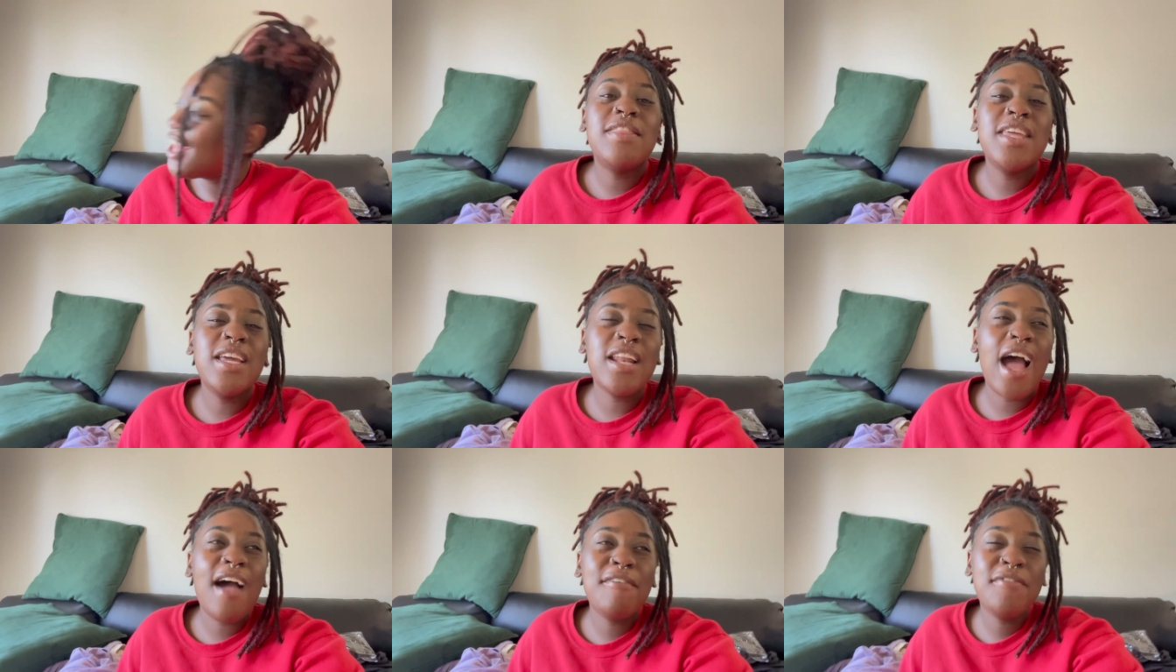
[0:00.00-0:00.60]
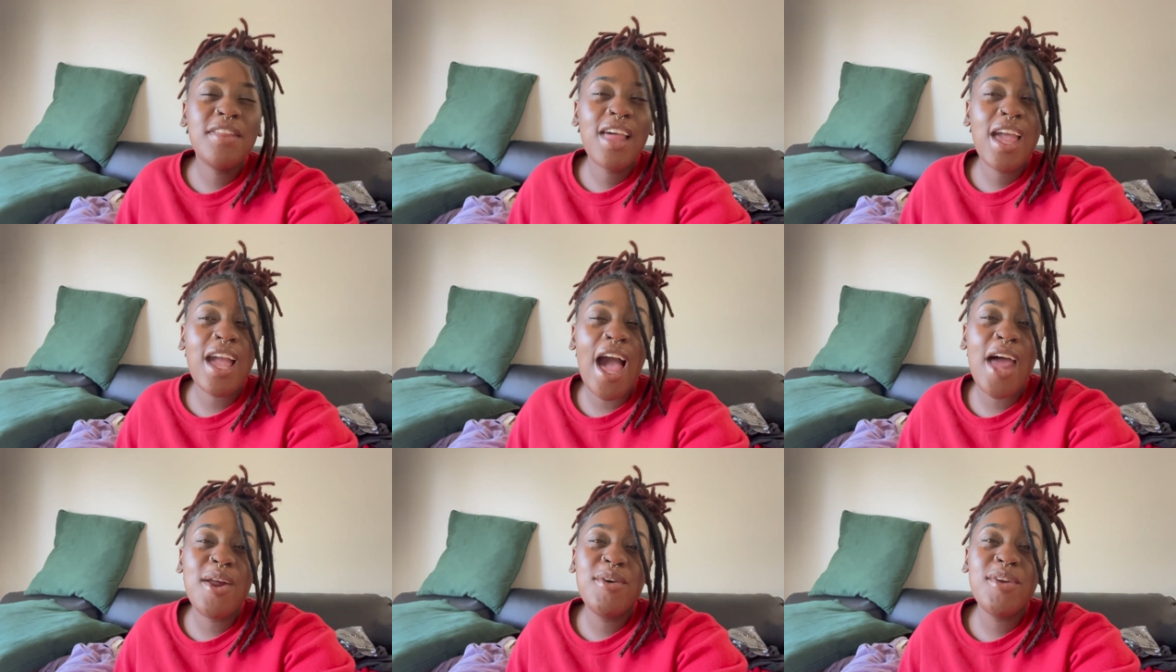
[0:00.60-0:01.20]
Then I feel like,
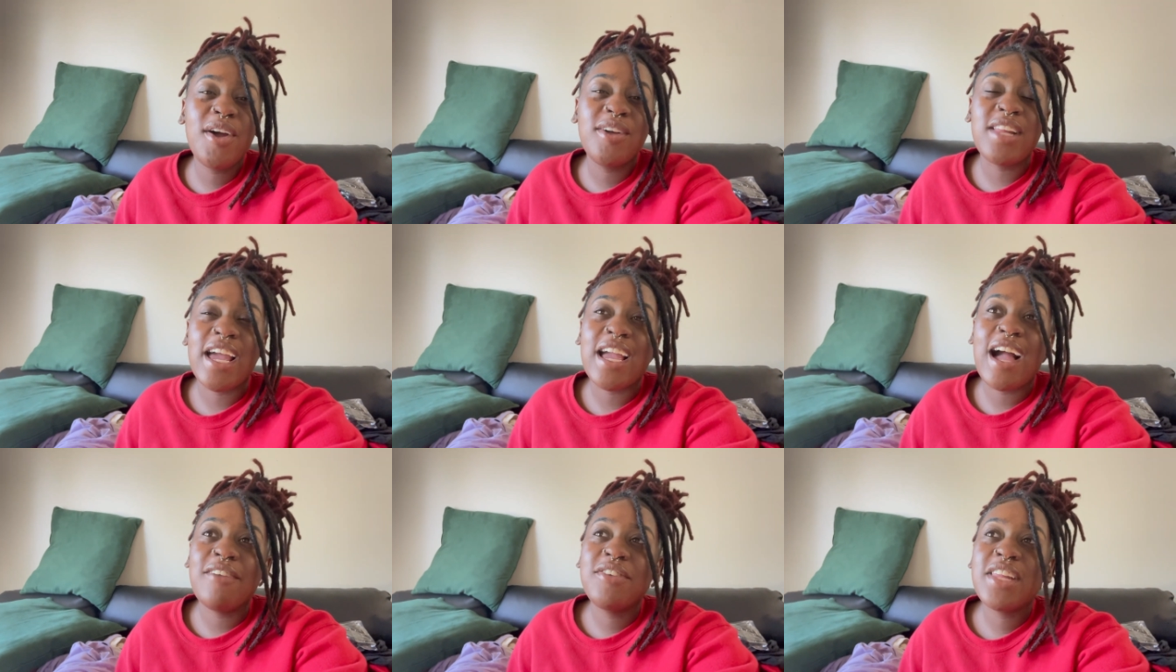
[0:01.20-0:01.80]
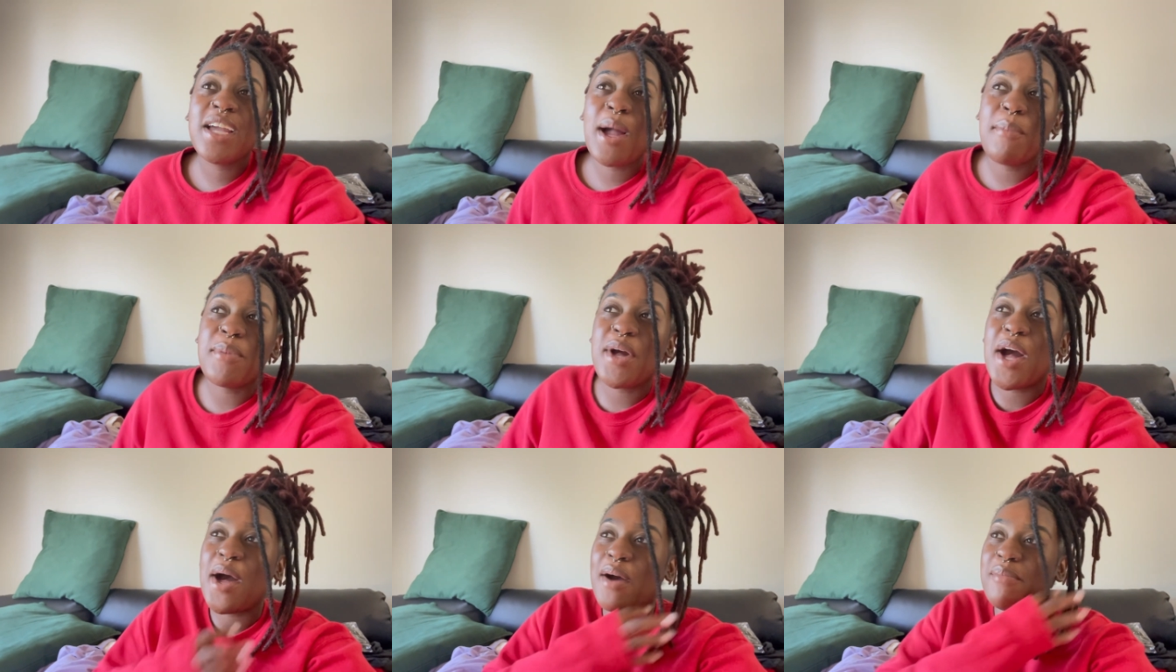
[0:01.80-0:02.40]
I don't know, like, I feel like I'm
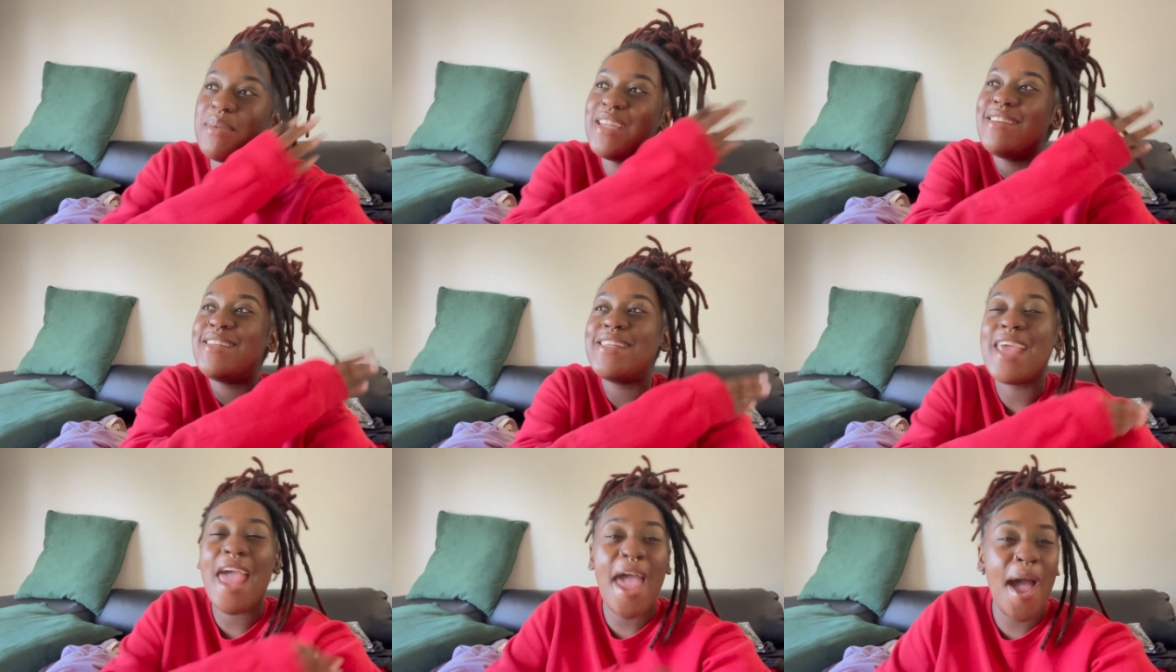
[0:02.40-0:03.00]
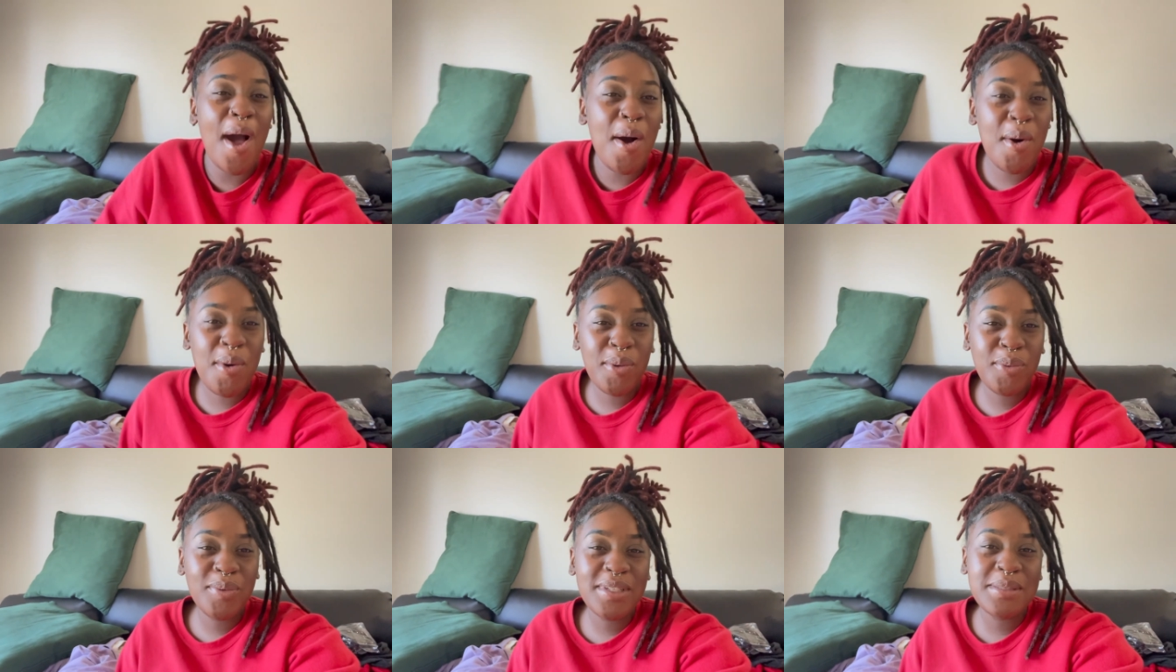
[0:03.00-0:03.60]
coming
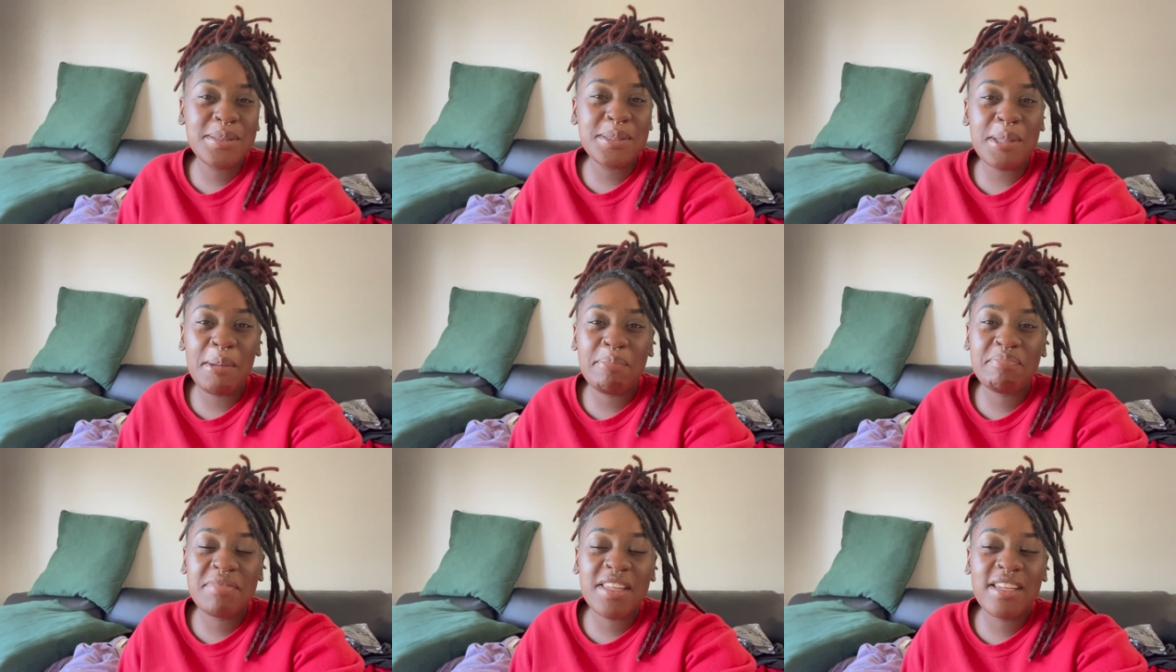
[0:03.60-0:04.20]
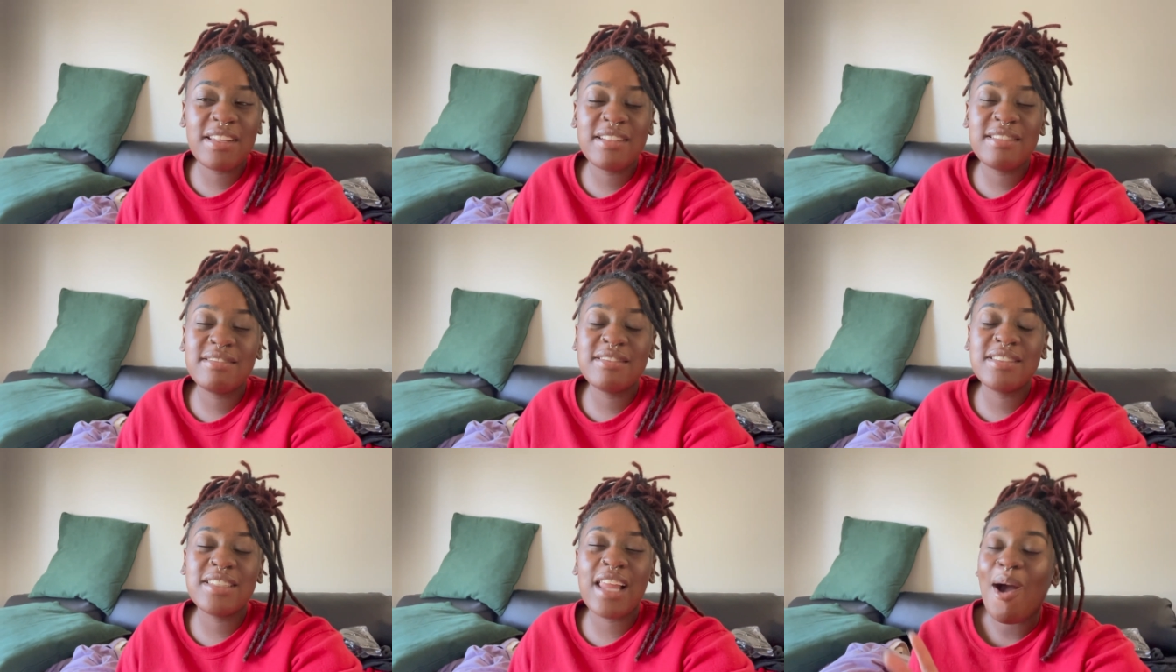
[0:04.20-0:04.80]
down with something.